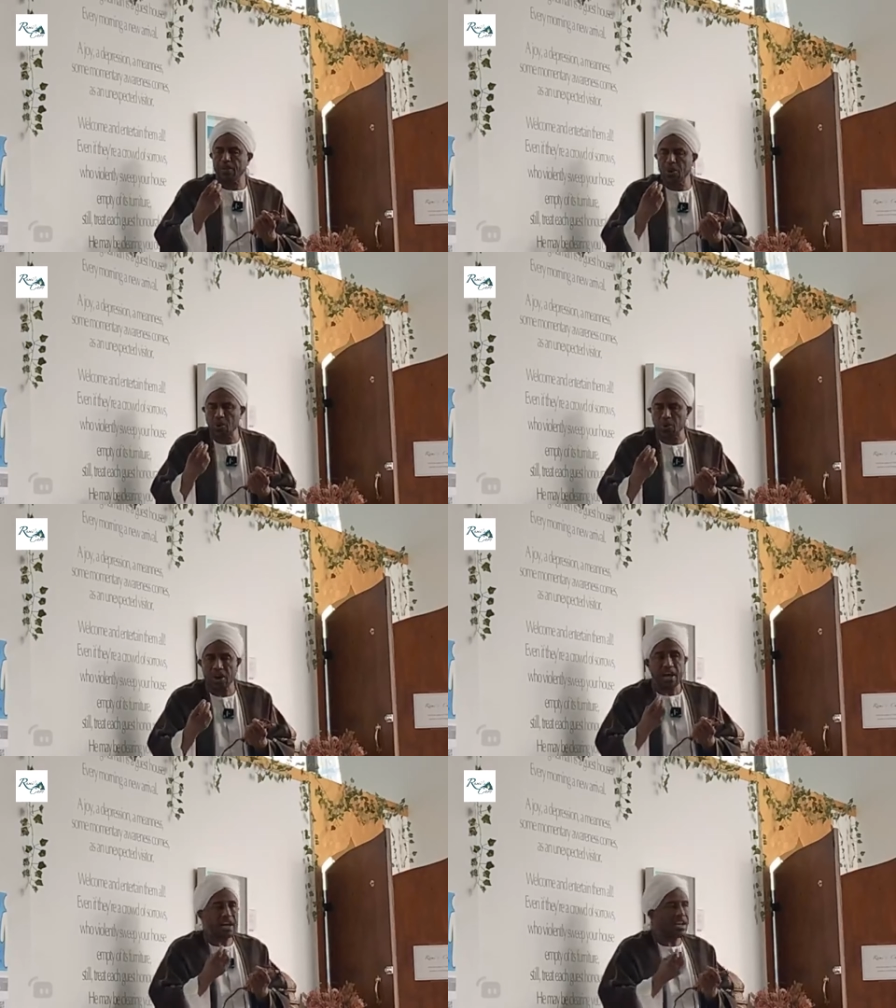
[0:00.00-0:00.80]
pure,
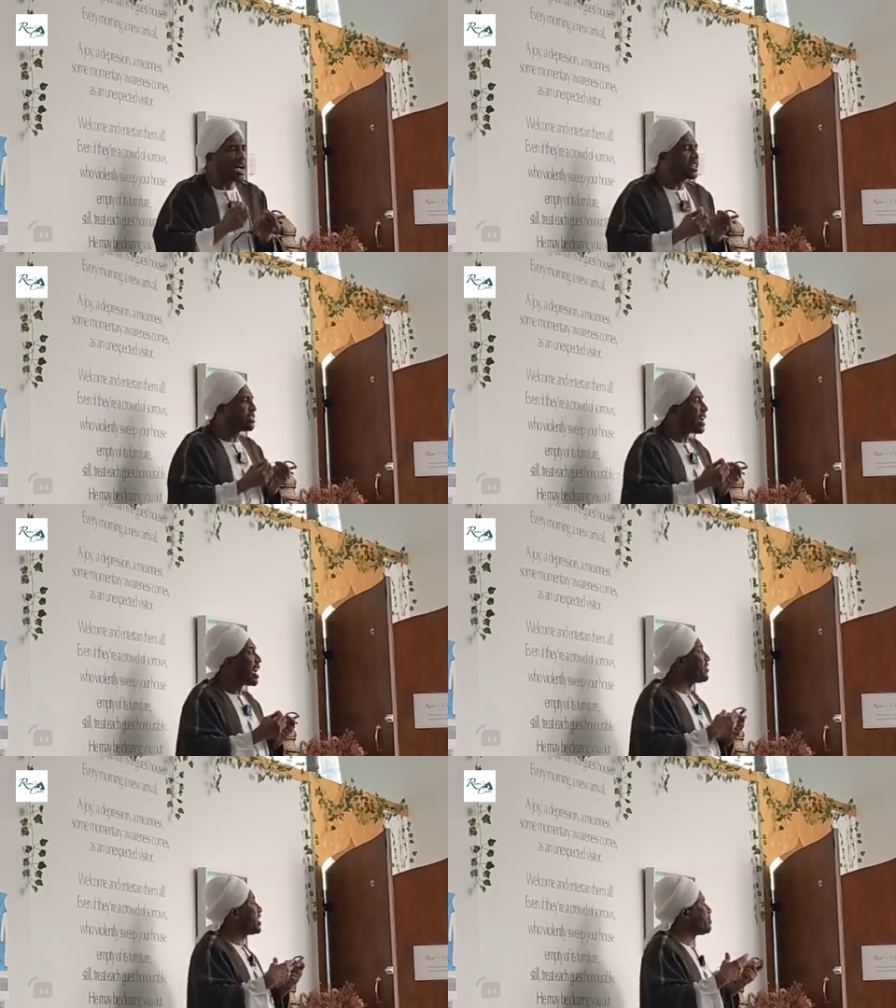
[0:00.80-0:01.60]
righteous.
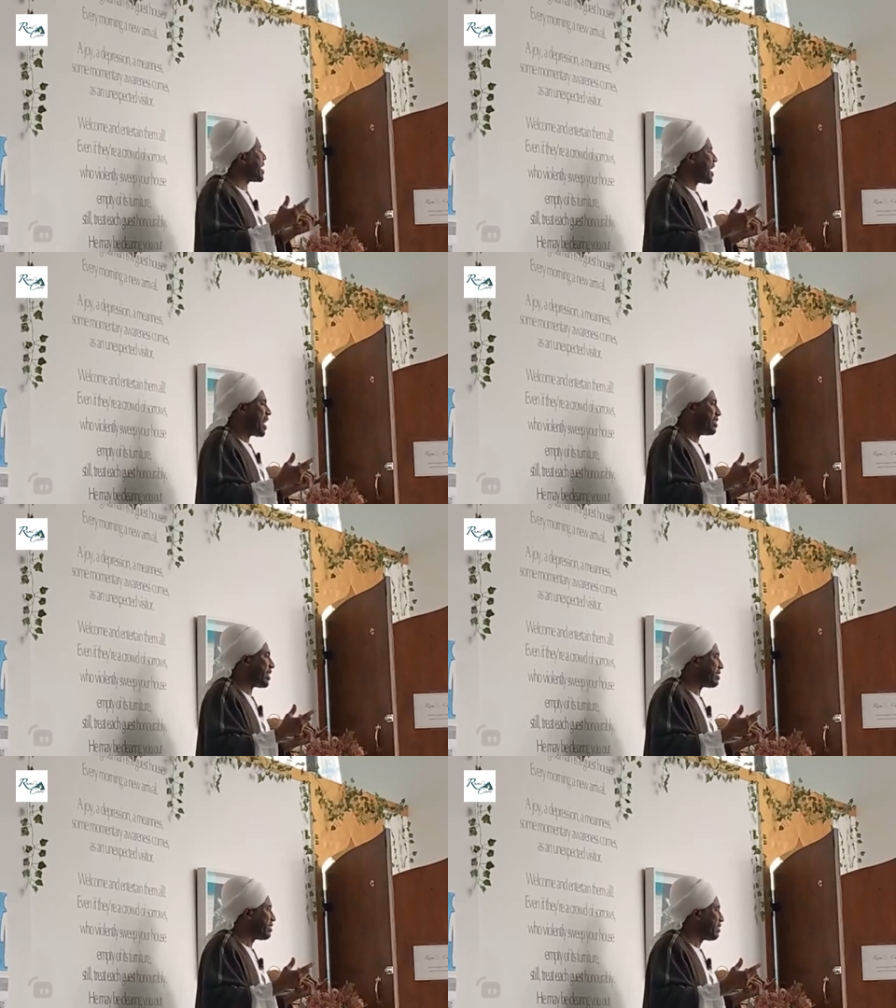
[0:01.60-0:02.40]
I have seen many like
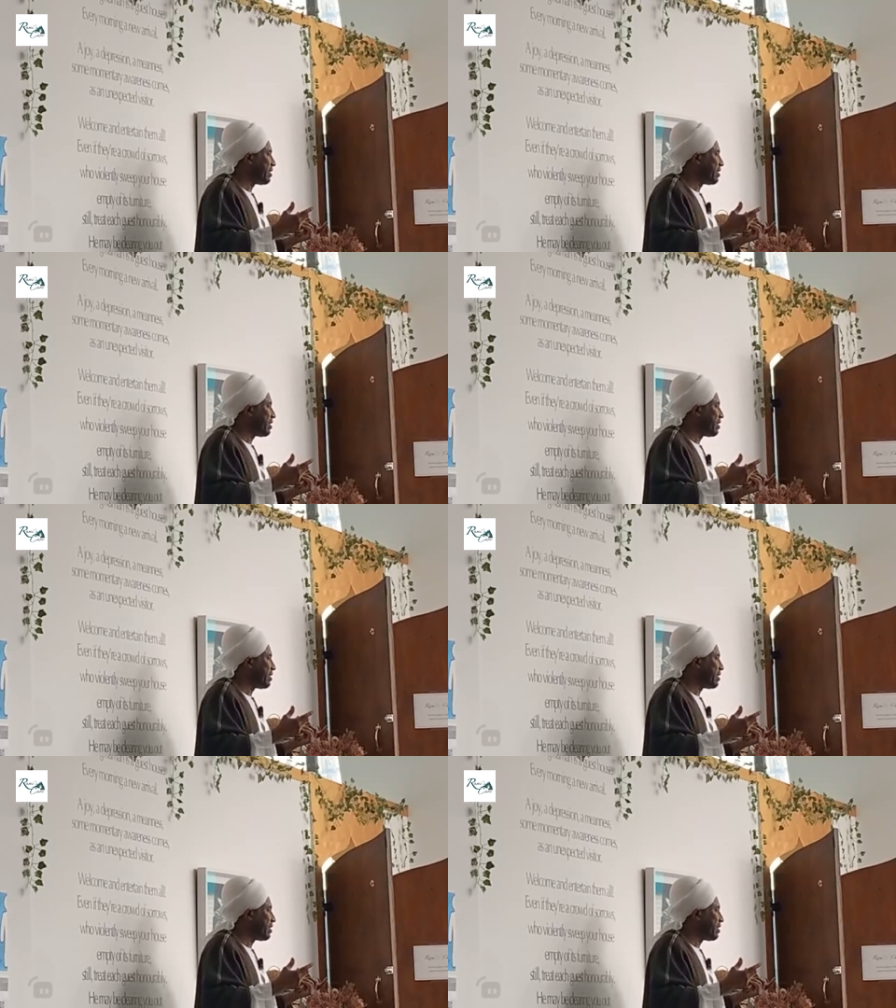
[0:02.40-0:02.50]
that.